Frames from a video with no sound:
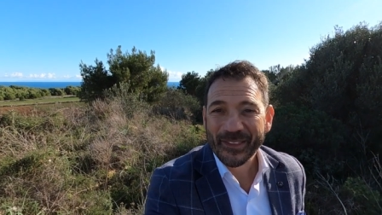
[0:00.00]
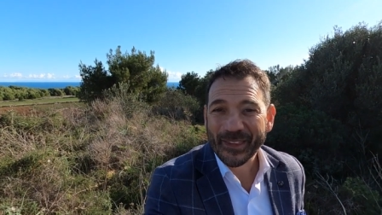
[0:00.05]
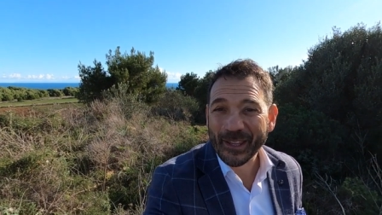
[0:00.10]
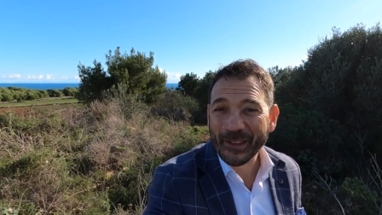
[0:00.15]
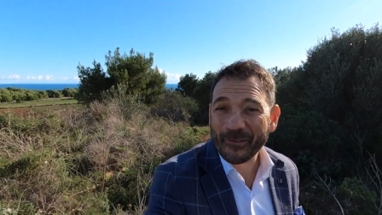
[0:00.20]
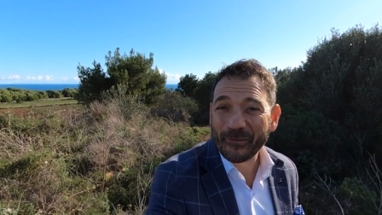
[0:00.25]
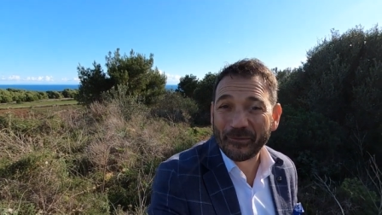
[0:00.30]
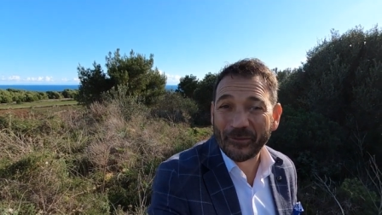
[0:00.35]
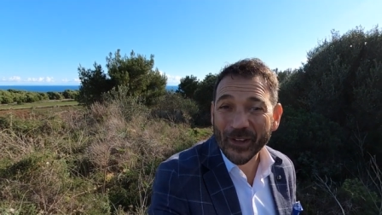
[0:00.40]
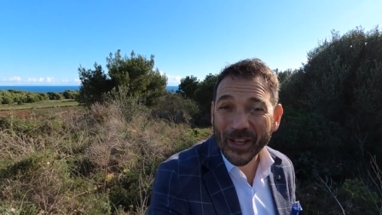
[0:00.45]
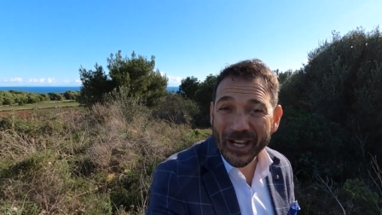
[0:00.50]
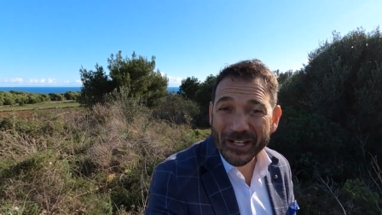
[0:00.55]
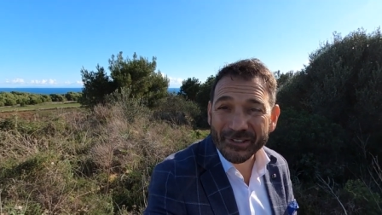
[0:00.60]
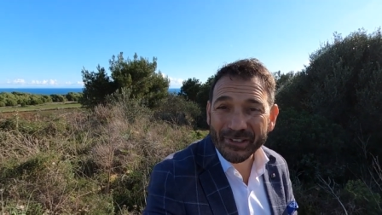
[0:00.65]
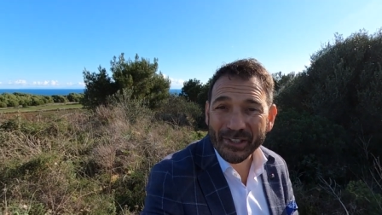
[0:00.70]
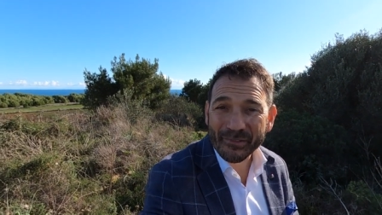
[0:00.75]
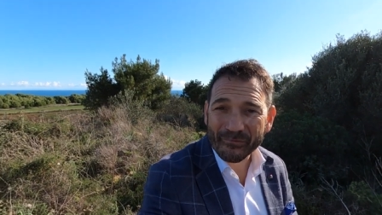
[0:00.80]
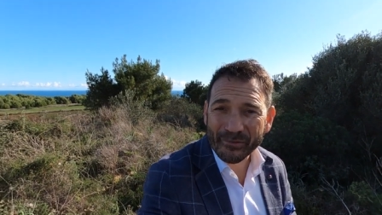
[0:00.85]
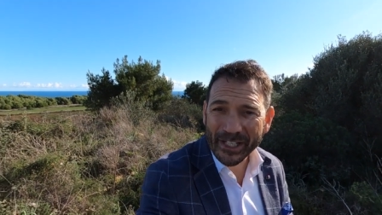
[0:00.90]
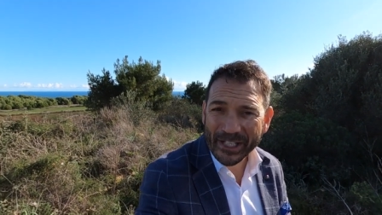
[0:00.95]
The
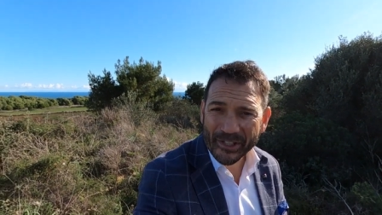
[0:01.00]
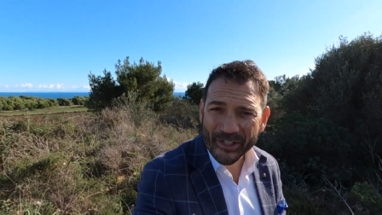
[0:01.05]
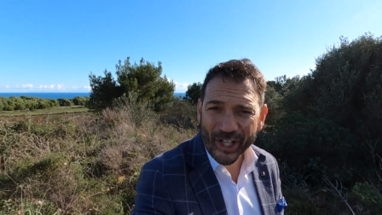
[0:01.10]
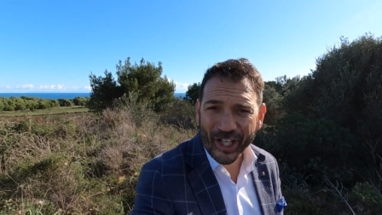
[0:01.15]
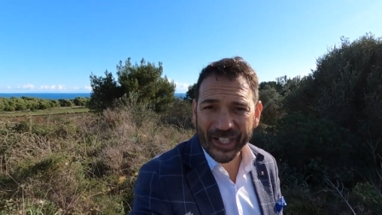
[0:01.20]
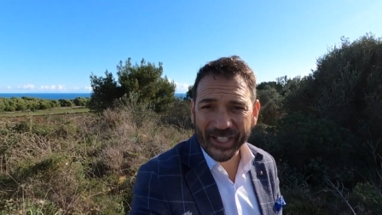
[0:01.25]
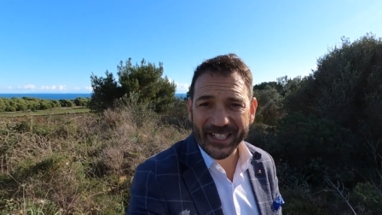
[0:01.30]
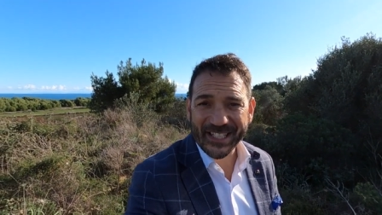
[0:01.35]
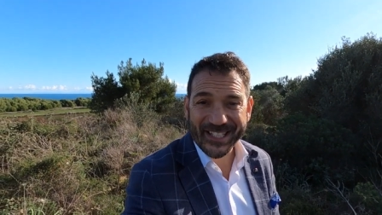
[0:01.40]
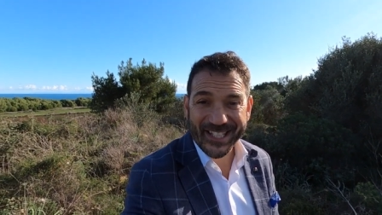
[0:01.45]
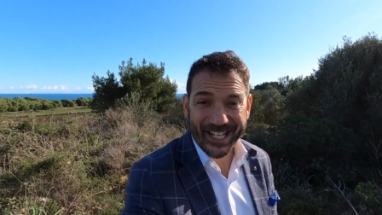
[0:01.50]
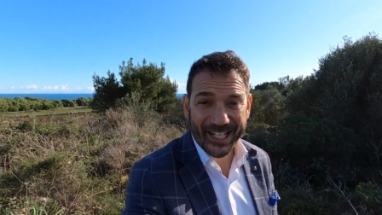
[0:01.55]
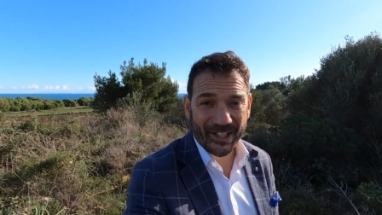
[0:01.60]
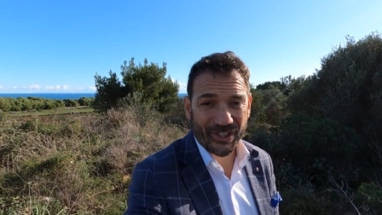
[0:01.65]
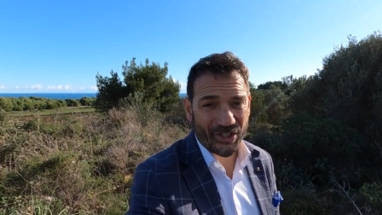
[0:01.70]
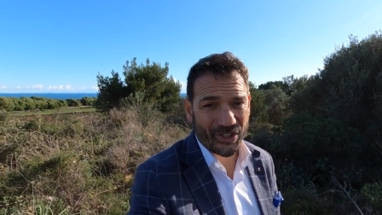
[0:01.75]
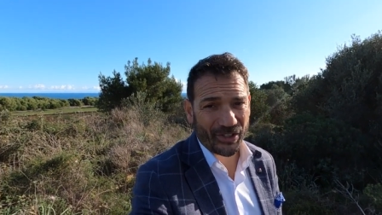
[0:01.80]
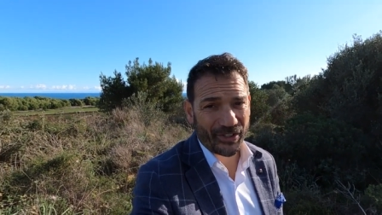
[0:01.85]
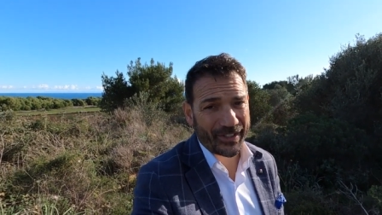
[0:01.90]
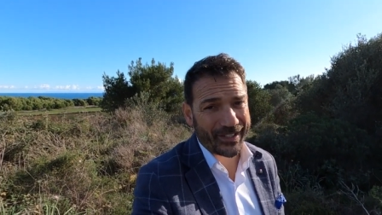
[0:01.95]
very rich
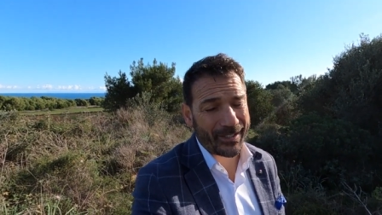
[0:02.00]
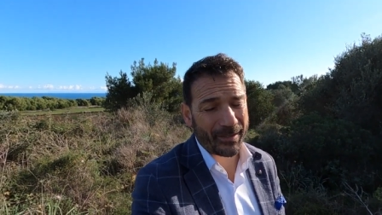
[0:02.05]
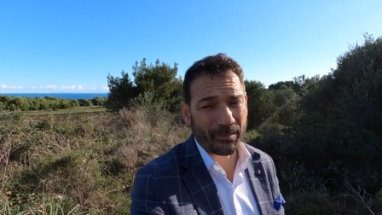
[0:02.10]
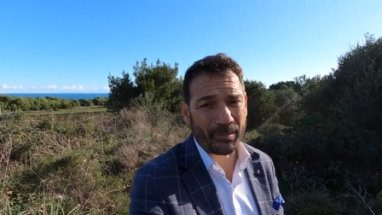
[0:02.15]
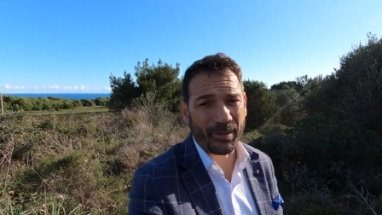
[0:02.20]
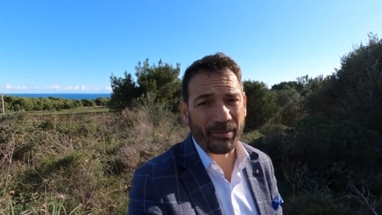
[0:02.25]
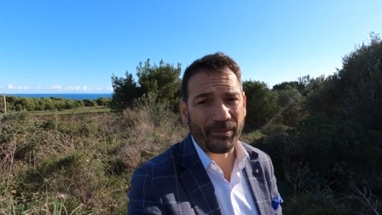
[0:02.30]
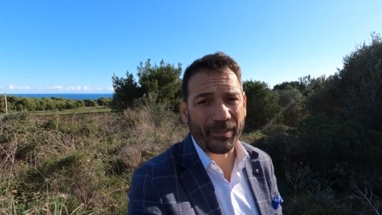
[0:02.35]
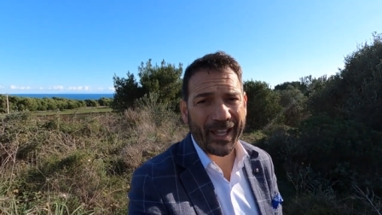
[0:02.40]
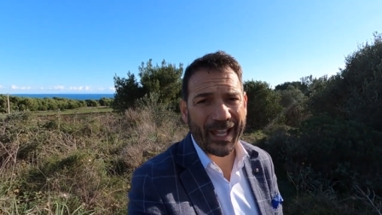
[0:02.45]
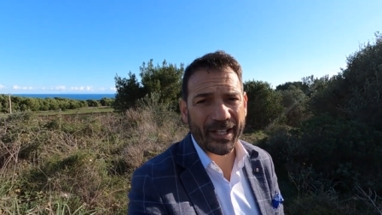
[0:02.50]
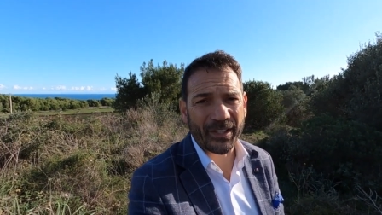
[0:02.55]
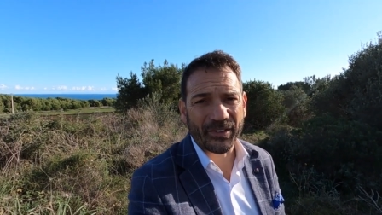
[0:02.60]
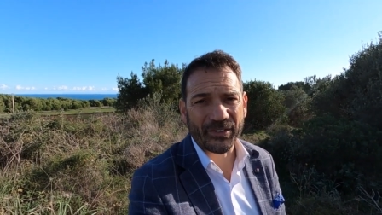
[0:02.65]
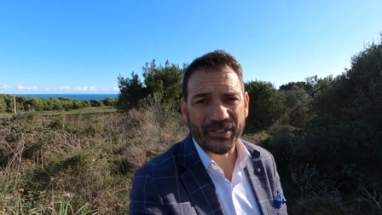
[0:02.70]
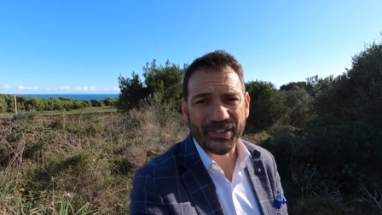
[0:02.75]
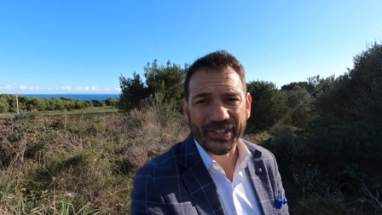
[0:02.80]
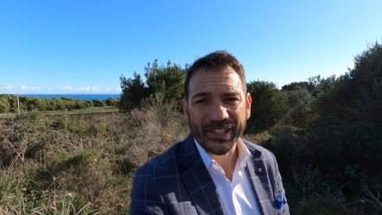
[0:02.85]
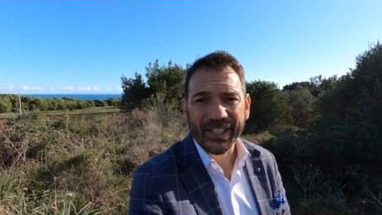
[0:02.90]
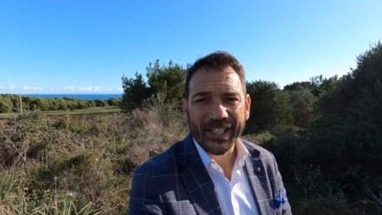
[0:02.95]
architecture that can be
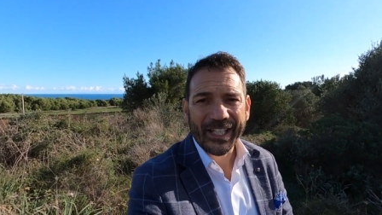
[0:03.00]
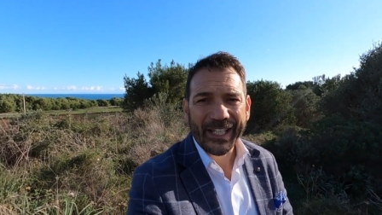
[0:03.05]
found